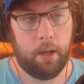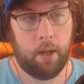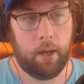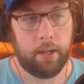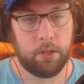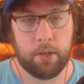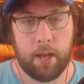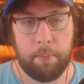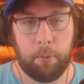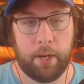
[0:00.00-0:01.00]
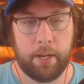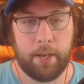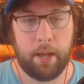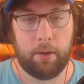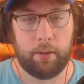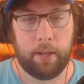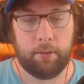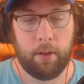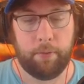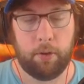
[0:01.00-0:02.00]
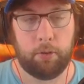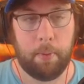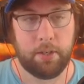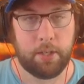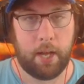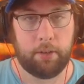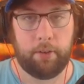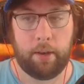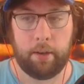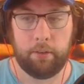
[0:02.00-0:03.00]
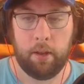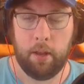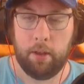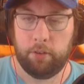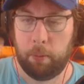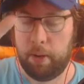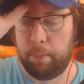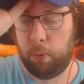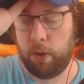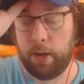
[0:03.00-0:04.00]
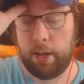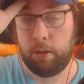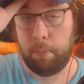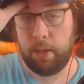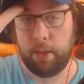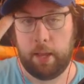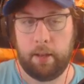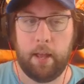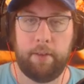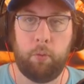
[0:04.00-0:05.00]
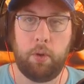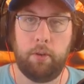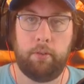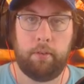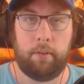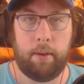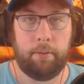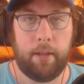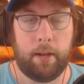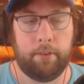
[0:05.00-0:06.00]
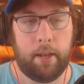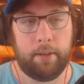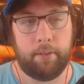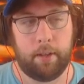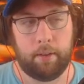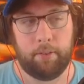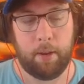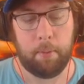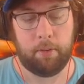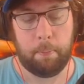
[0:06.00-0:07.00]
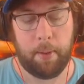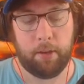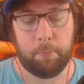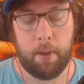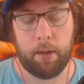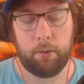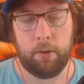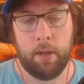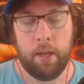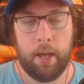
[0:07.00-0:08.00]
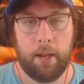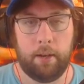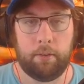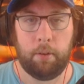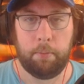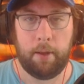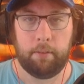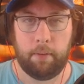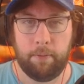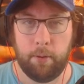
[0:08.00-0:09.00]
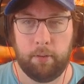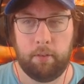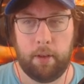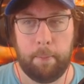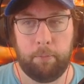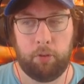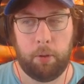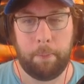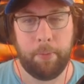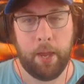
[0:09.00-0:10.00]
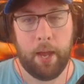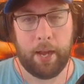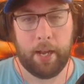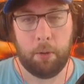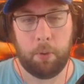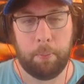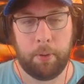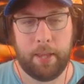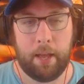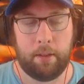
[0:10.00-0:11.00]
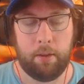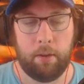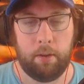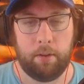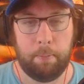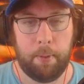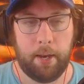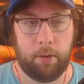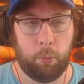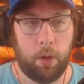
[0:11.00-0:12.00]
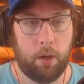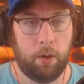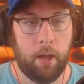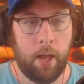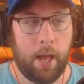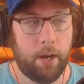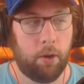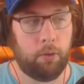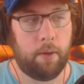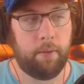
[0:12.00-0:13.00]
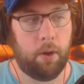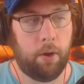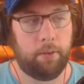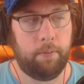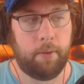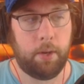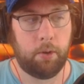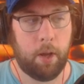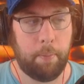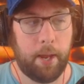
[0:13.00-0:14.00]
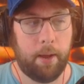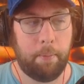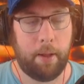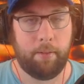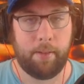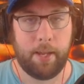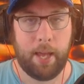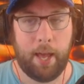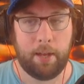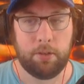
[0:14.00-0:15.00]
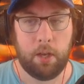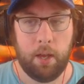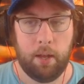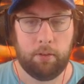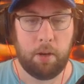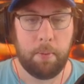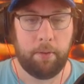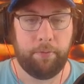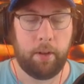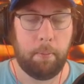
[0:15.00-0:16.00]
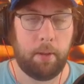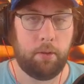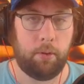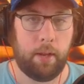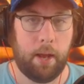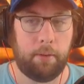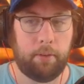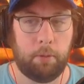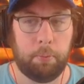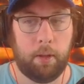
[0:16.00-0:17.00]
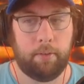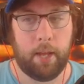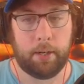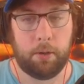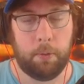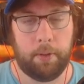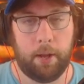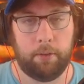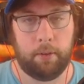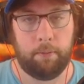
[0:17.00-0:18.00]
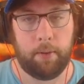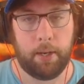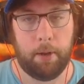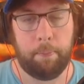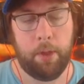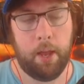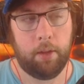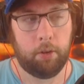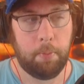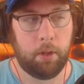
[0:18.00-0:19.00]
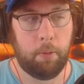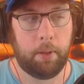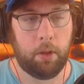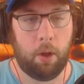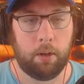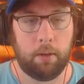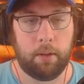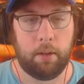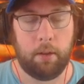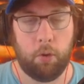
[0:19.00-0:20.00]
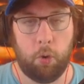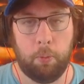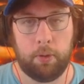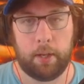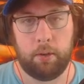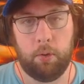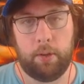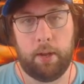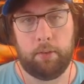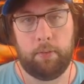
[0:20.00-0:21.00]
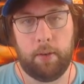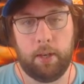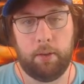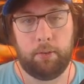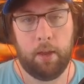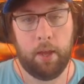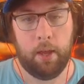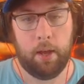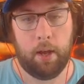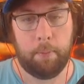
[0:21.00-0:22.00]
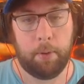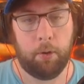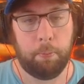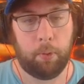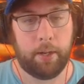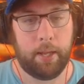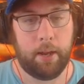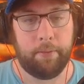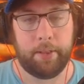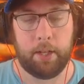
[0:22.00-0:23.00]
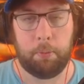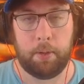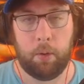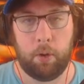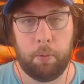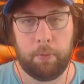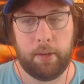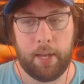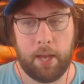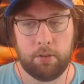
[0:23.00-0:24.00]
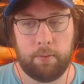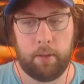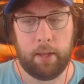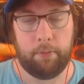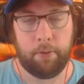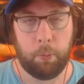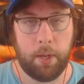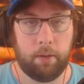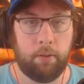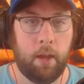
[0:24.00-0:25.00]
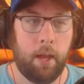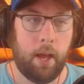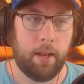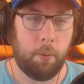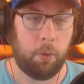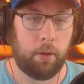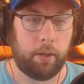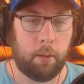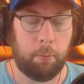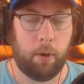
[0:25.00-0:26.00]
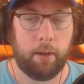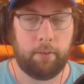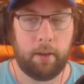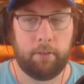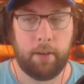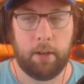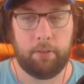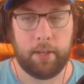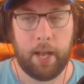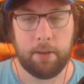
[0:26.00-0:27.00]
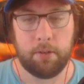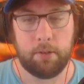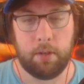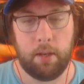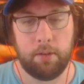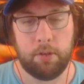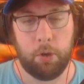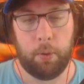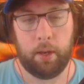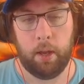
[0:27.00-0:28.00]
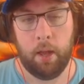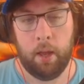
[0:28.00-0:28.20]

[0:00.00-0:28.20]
And just kind of breaking down all of that stuff, and also my stock settings. Someone had pointed out to me that not everyone uses the same stock settings. It's not the same as the base model, and it sometimes confuses them. So I kind of want to put that to bed as well. And then also I have an awesome video coming out about Zcash. It's going to be a fundamental analysis plus technical analysis video. It's going to be a little bit longer than the normal technical analysis videos, but it will break down everything that's been going on with Zcash over the last few weeks, and then we'll look at the price and see how Zcash is doing.